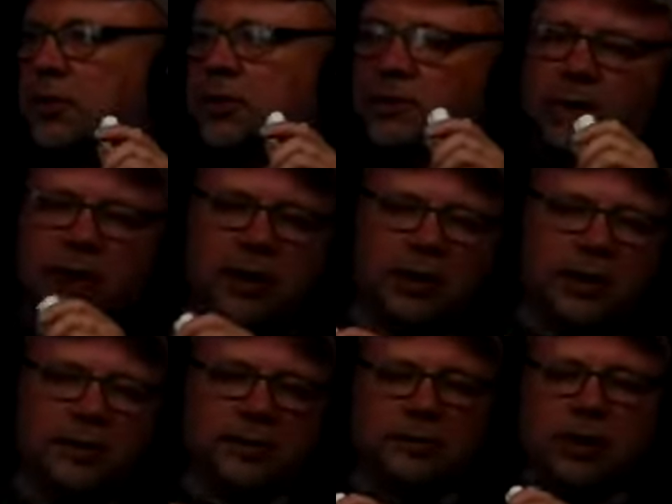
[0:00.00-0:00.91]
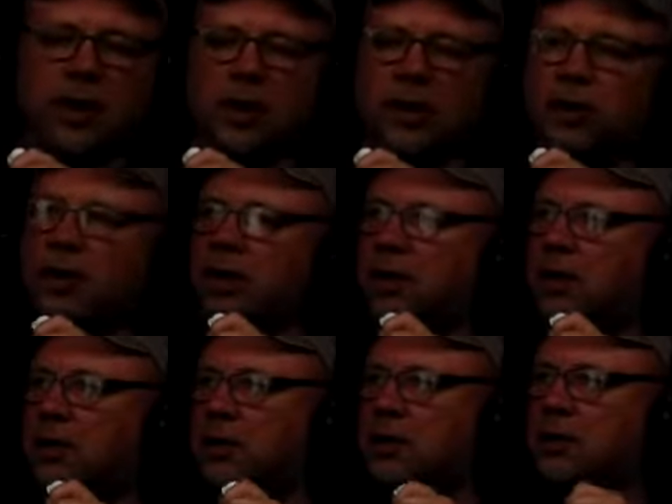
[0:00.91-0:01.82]
the right track here.
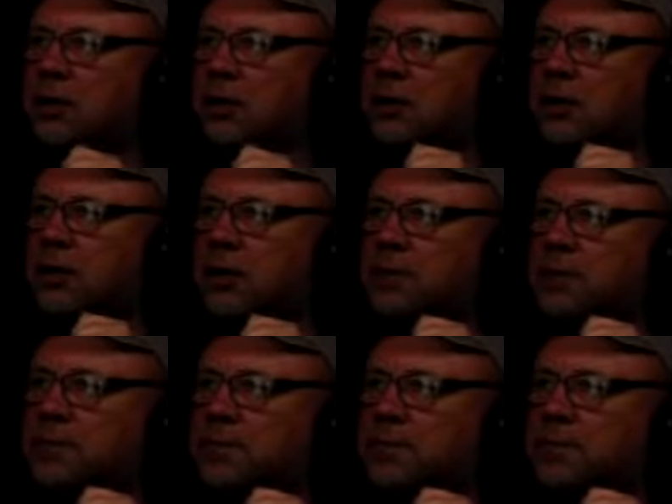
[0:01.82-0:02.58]
Right.